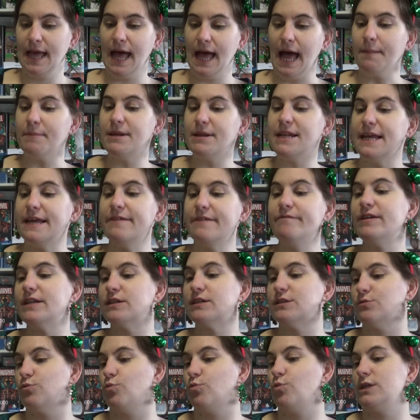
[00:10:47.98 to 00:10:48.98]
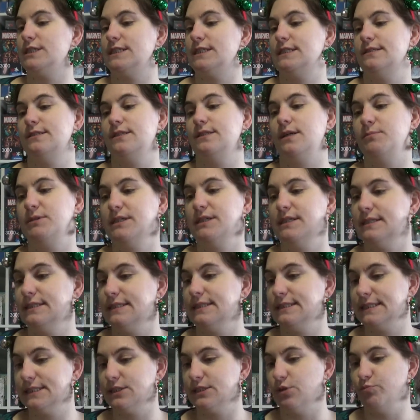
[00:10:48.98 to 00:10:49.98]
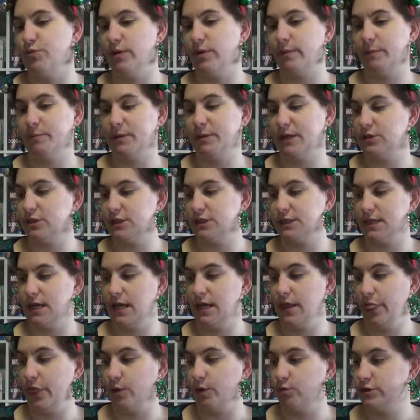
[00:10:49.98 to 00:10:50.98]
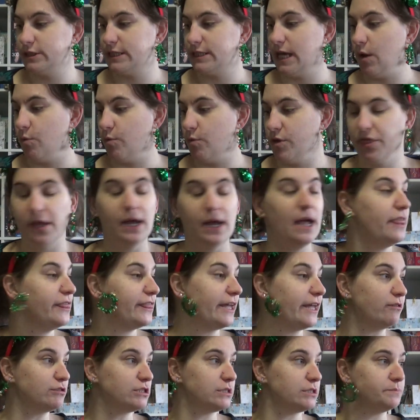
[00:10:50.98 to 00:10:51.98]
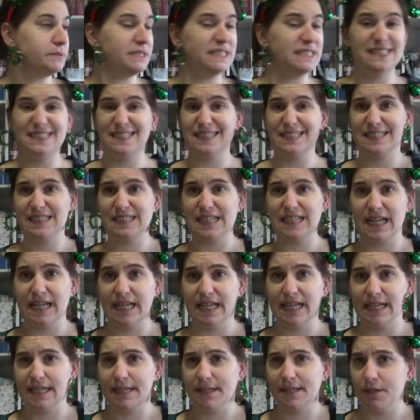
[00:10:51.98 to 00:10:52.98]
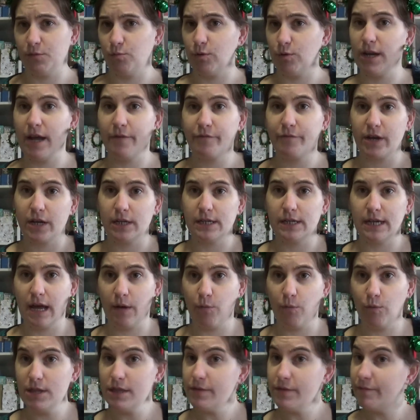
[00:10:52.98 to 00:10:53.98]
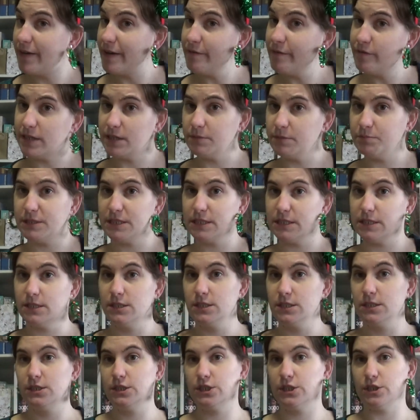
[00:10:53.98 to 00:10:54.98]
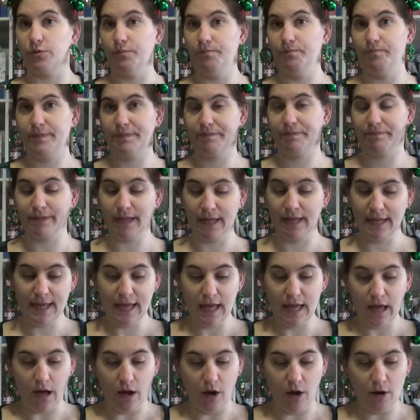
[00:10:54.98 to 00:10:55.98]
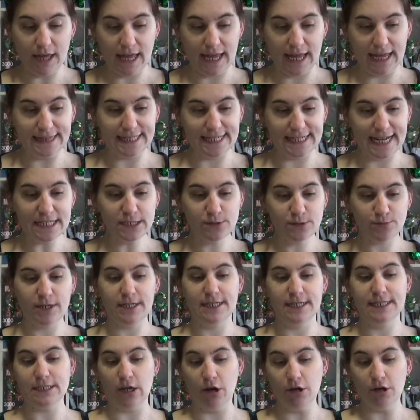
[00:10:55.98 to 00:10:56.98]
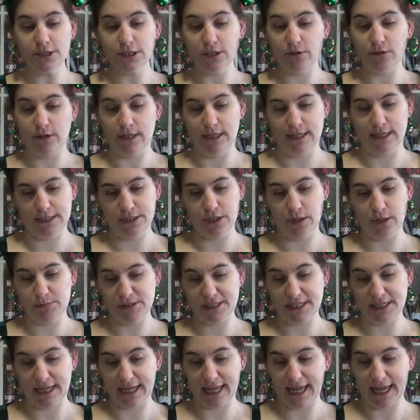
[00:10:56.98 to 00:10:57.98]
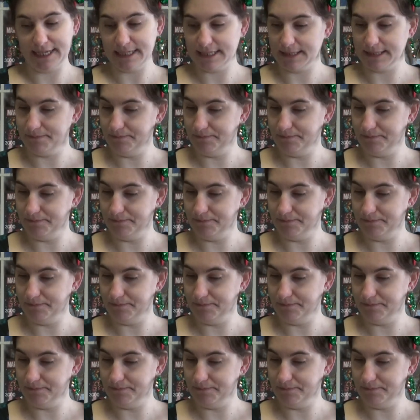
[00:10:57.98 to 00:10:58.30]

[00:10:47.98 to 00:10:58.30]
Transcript: I mean, if it was double, it's no problem because those are with 1,000 pieces and the one I've got are with 500 pieces. So, okay, and the next one is also uh, Thomas Kincaid